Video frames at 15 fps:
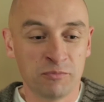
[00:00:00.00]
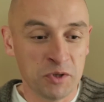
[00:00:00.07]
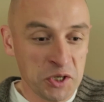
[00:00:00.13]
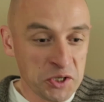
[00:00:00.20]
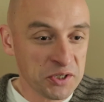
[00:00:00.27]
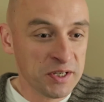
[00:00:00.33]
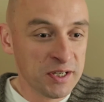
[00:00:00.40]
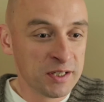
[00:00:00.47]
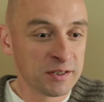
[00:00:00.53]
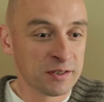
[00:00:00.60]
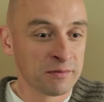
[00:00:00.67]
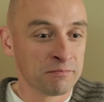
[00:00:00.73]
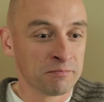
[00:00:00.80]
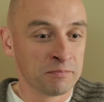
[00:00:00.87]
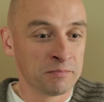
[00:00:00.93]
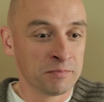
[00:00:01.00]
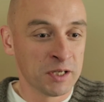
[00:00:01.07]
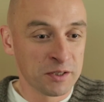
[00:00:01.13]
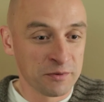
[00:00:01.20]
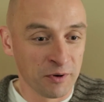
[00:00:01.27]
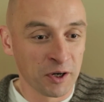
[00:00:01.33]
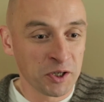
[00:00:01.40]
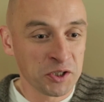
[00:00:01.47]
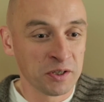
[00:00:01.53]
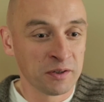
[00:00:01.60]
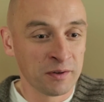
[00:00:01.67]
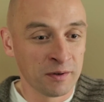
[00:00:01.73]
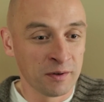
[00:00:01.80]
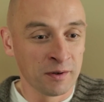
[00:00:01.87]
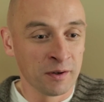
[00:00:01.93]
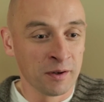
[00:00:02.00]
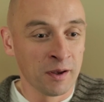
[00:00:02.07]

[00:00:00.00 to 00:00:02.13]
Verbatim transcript: disease, dysfunction,